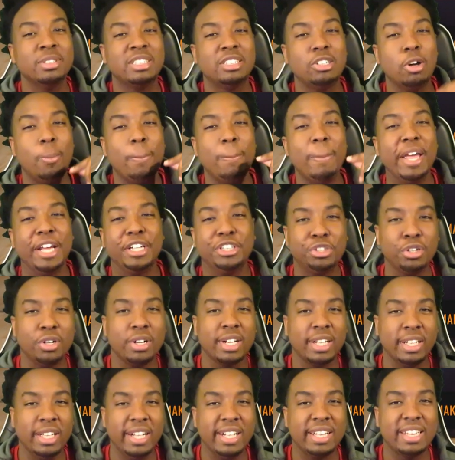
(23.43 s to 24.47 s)
So make sure to
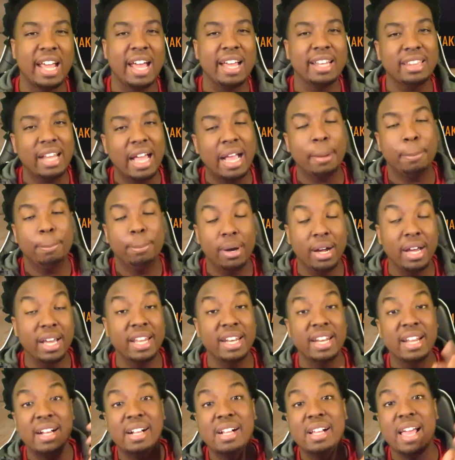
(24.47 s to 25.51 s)
click that like
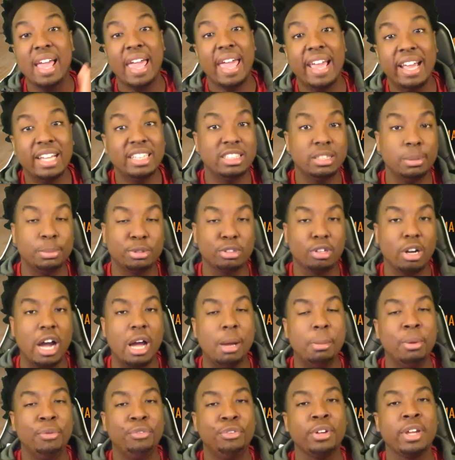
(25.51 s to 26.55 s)
button and
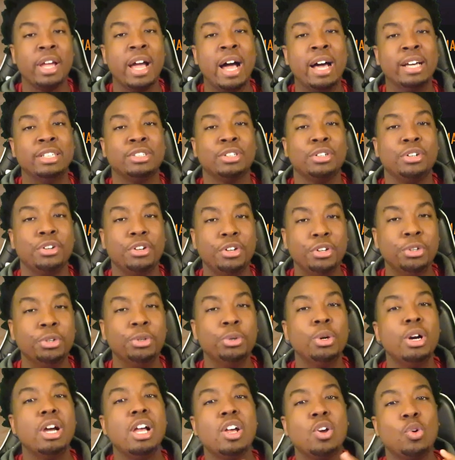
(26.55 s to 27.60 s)
subscribe if you guys are
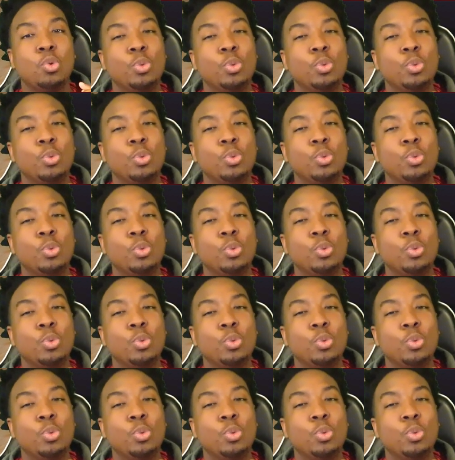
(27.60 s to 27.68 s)
new.